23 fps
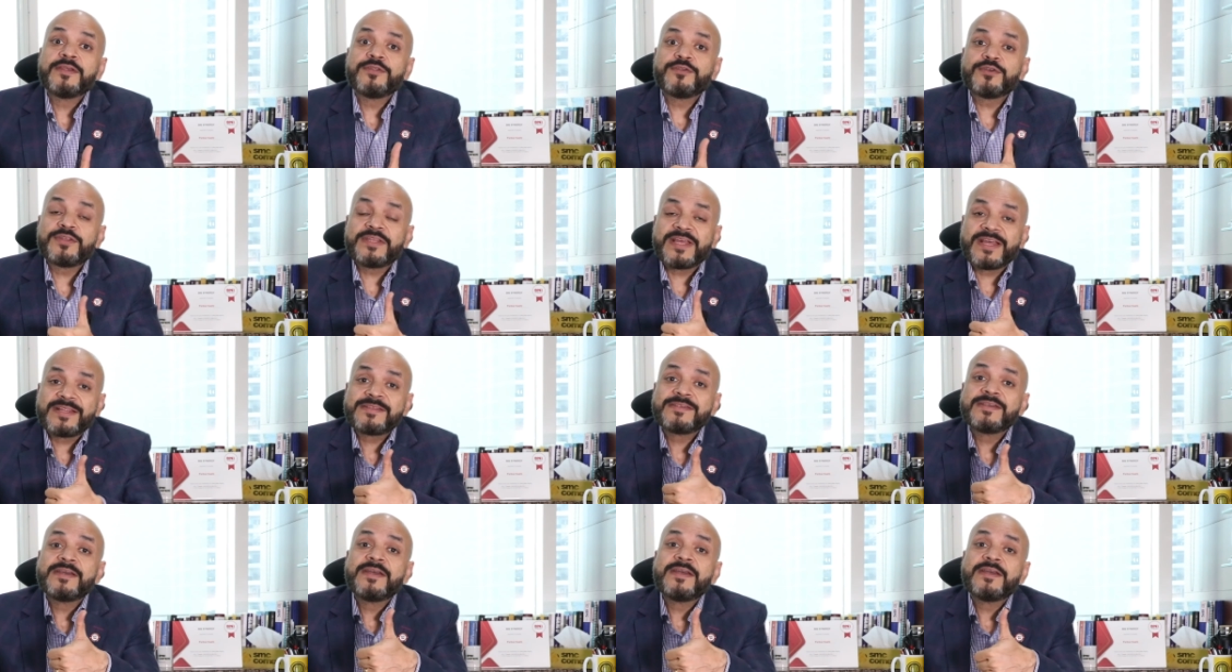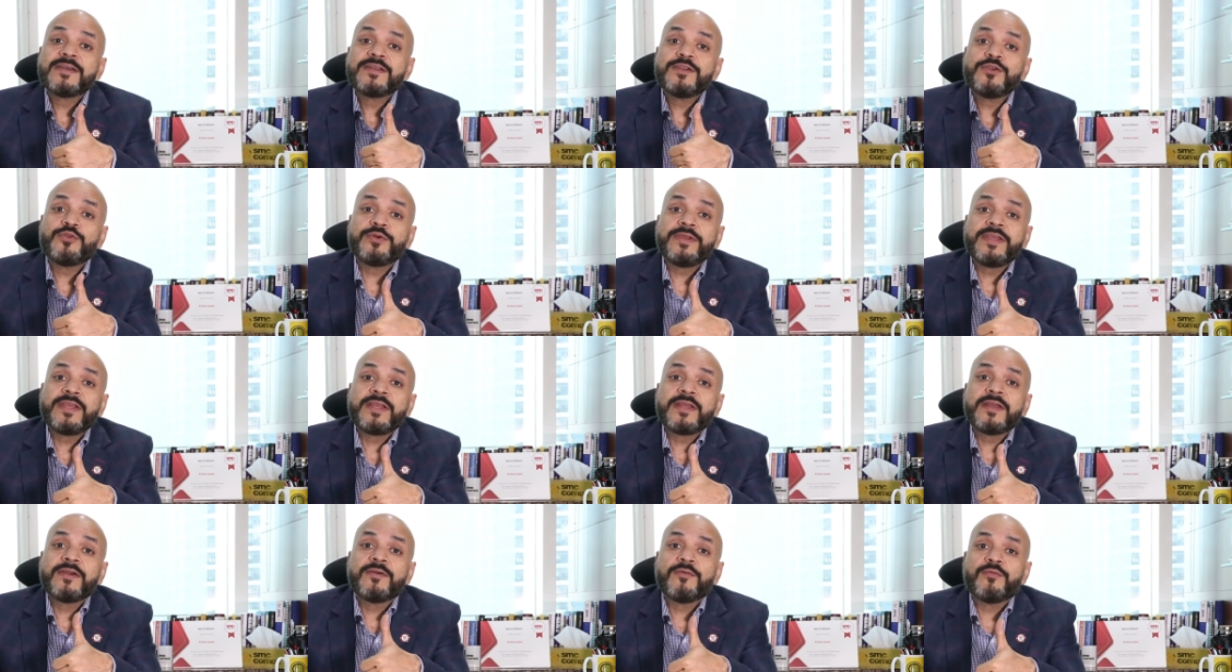So that's doing
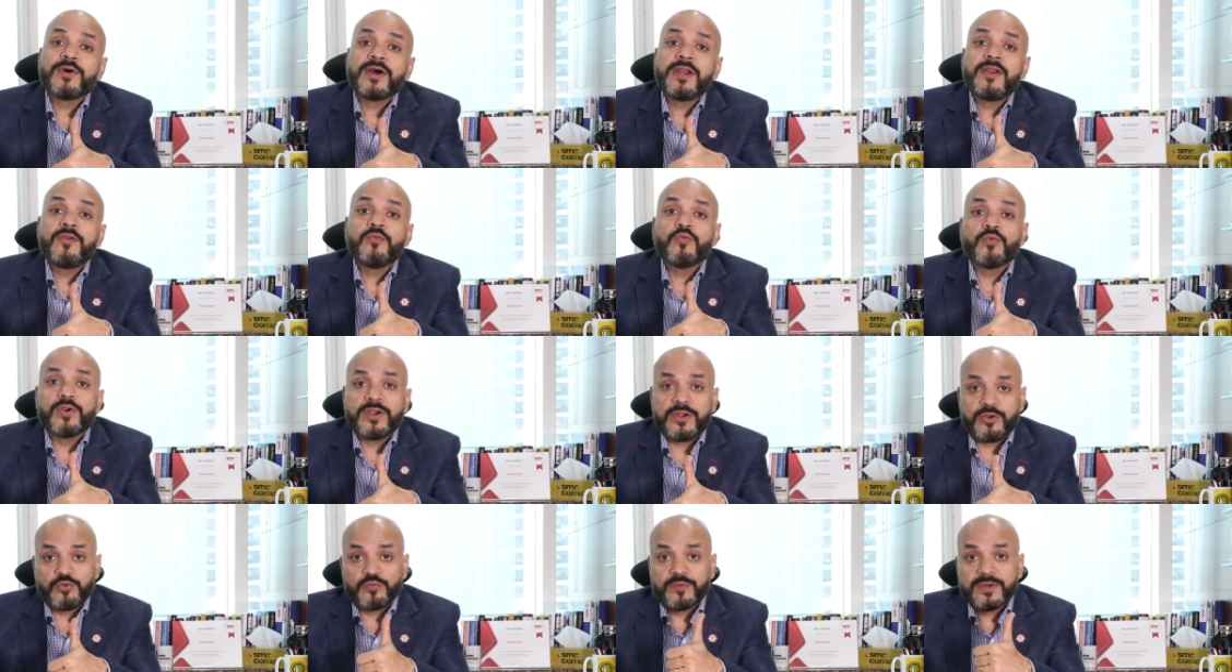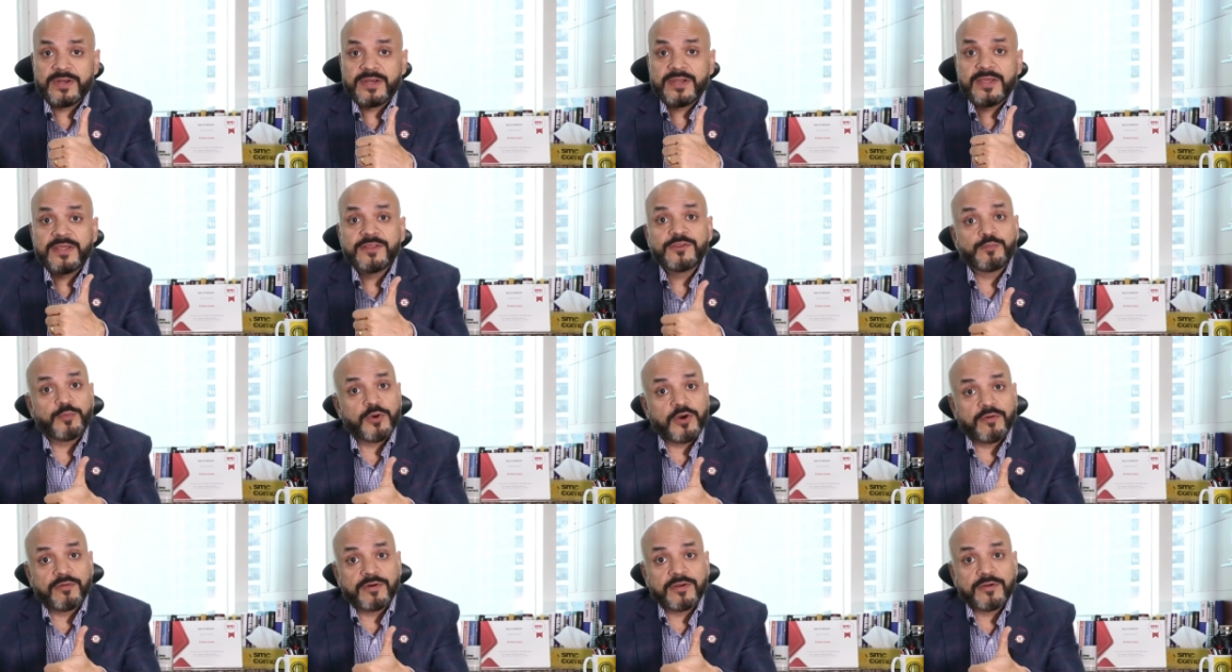one one to -one is
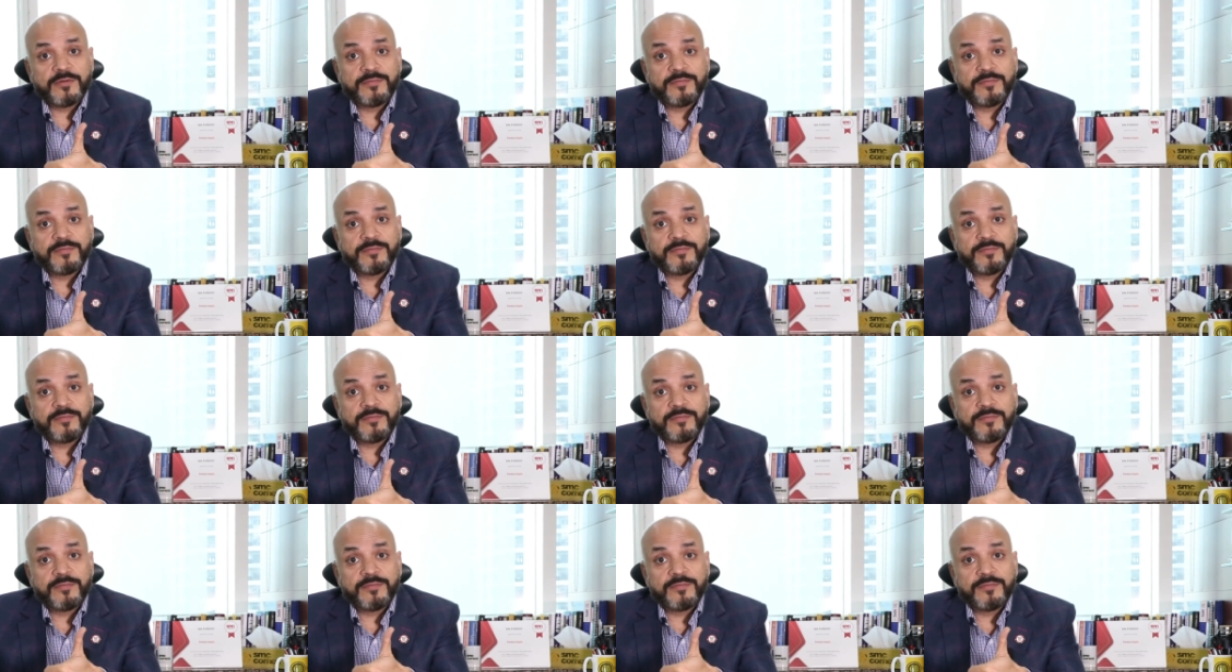power